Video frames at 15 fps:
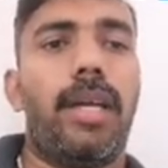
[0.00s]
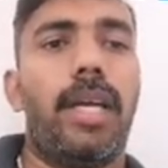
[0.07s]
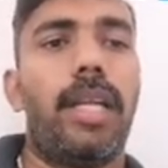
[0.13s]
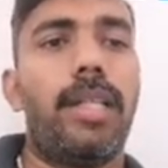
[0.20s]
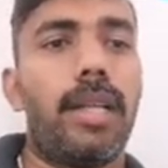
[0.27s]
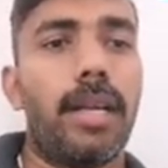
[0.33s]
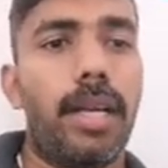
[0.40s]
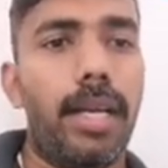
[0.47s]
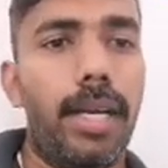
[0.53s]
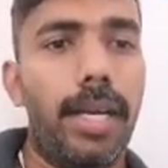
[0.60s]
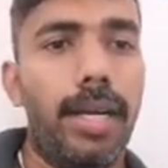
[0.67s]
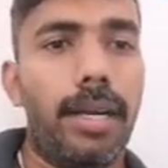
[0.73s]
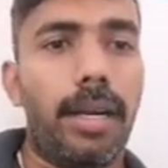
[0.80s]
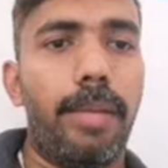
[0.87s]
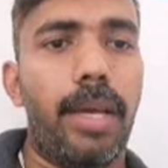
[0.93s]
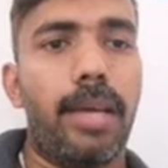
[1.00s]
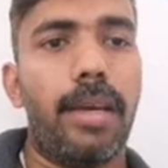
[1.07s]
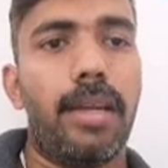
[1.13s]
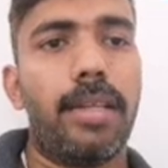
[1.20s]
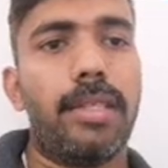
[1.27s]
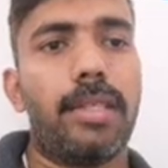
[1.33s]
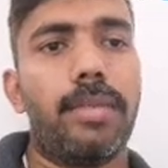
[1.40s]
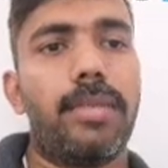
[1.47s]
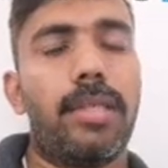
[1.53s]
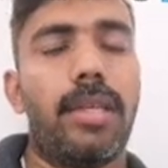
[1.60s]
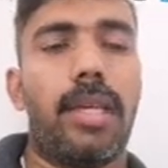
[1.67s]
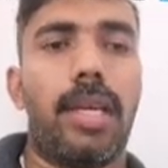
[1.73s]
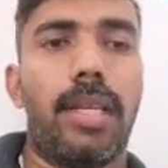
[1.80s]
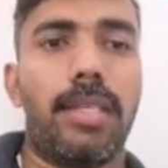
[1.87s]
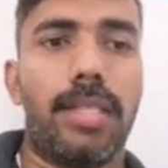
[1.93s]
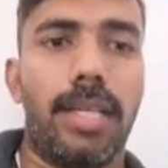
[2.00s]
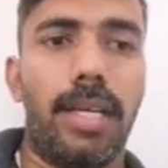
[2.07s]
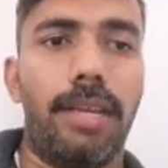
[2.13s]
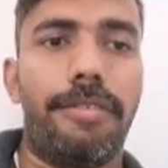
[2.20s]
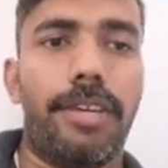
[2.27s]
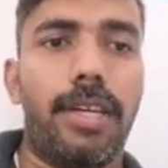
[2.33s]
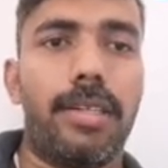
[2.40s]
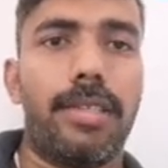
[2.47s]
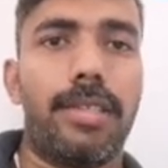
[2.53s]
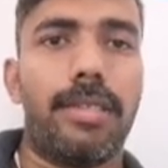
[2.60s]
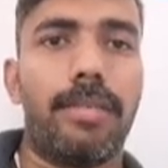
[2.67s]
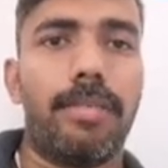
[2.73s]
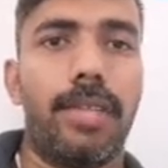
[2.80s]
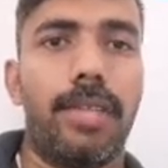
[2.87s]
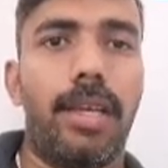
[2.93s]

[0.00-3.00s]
In the regulatory mechanisms you can see difference.